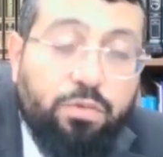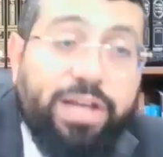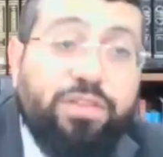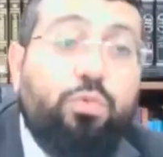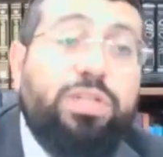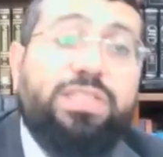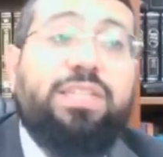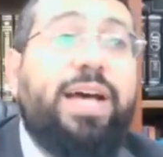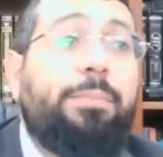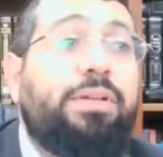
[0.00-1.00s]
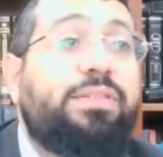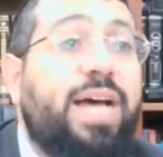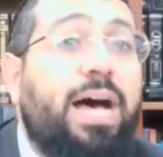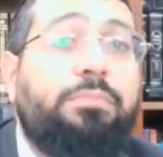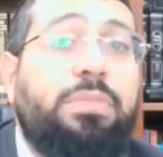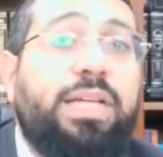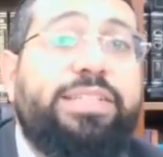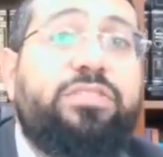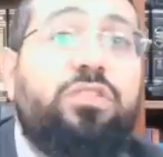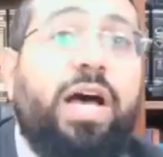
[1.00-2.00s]
Right? What is a tam? Tam
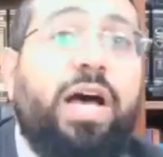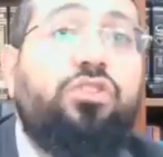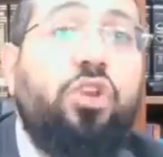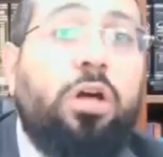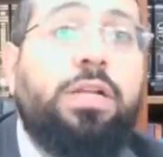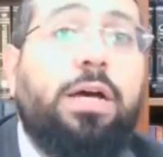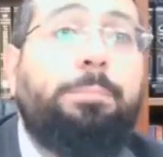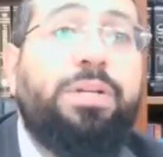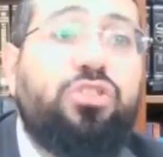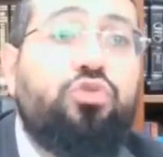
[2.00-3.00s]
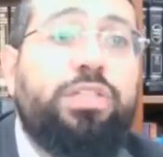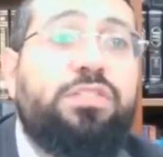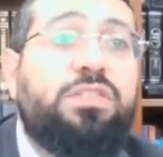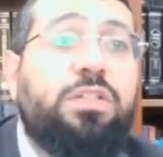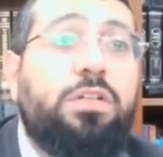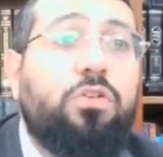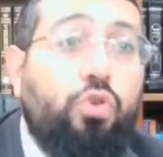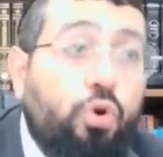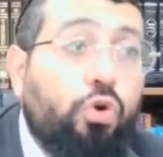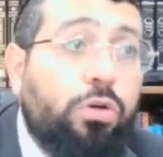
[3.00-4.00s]
is a non-habituous
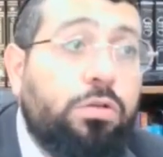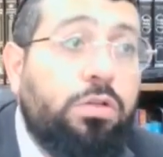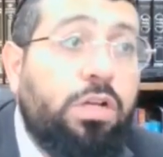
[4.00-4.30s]
gorer.